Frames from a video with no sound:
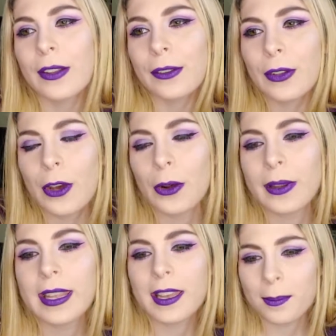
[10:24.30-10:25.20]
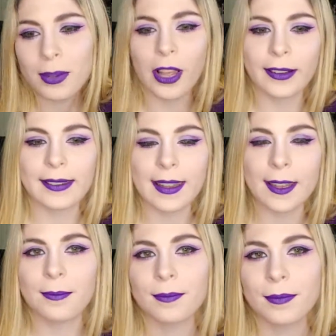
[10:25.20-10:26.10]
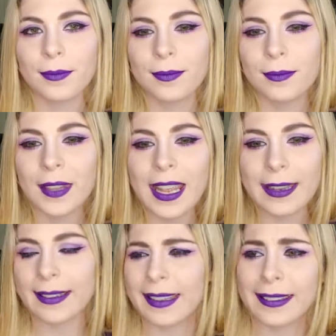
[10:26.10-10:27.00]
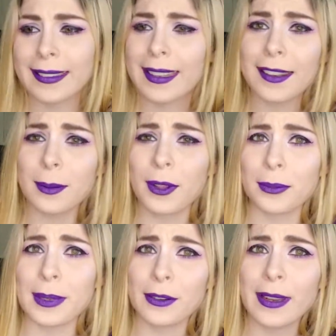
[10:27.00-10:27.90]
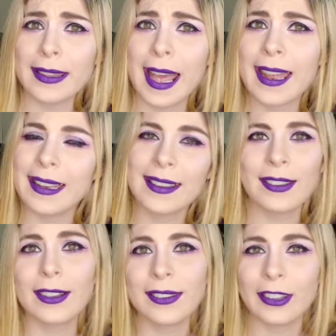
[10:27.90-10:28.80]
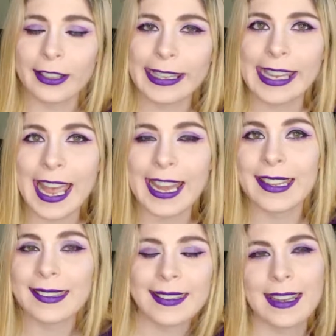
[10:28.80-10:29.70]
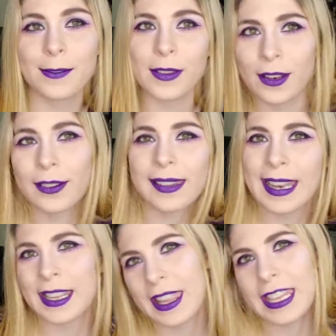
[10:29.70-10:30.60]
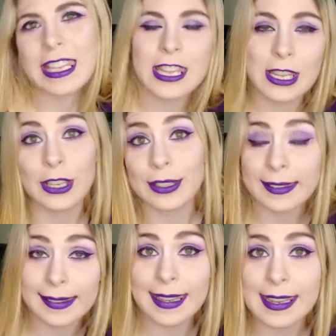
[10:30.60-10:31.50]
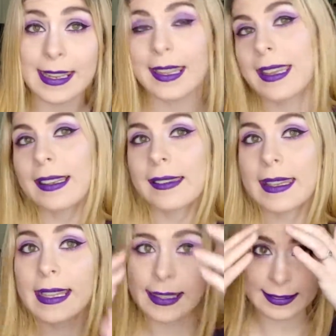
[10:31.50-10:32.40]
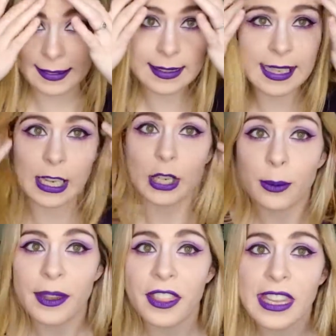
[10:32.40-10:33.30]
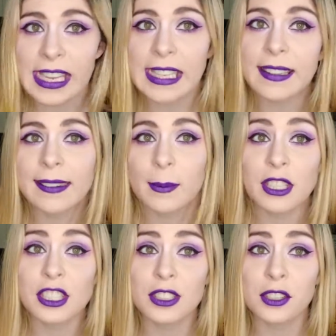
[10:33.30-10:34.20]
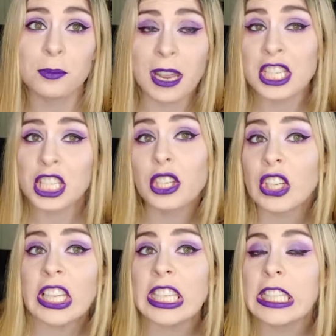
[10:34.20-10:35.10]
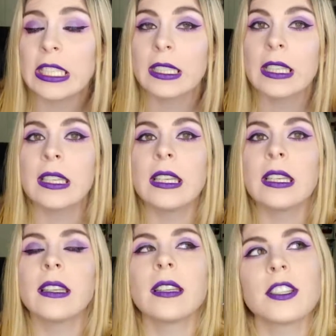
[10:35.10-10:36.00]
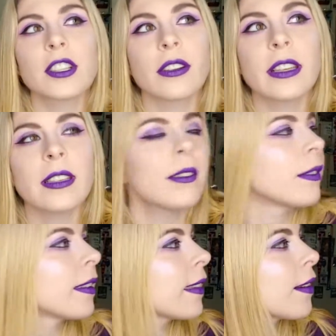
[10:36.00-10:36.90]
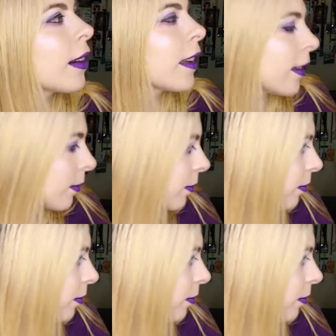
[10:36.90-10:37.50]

So he unplugs it, and he's like, it's not supposed to be doing that. And he starts looking at it, seeing if there's anything he could see, because he likes to tinker with things, much to my chagrin. Chagrin? Is that right?